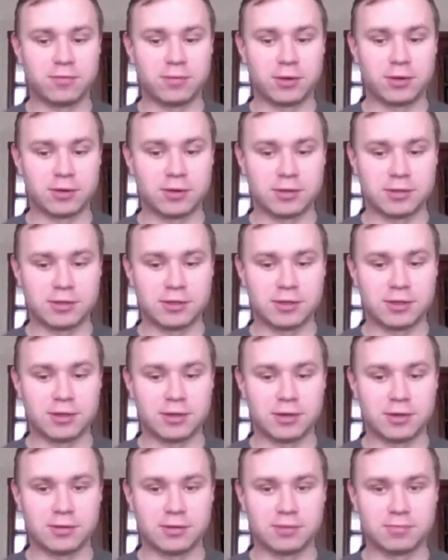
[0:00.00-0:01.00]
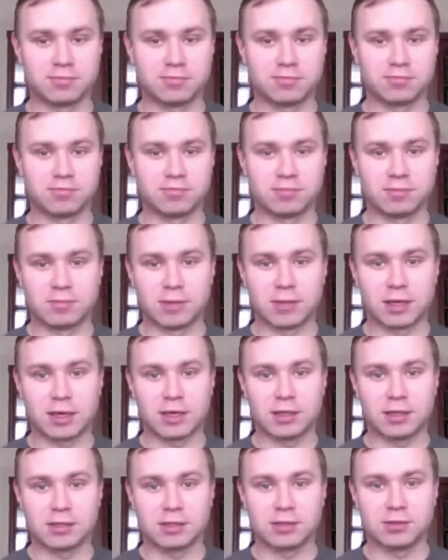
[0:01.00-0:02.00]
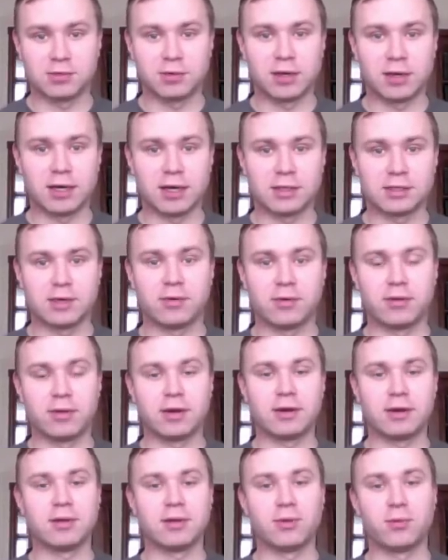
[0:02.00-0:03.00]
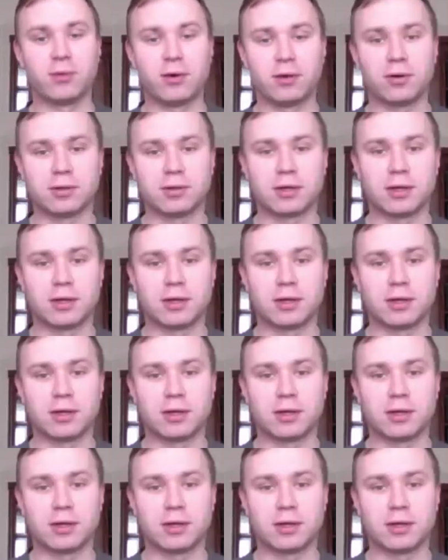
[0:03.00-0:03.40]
because I guess you guys out there in the world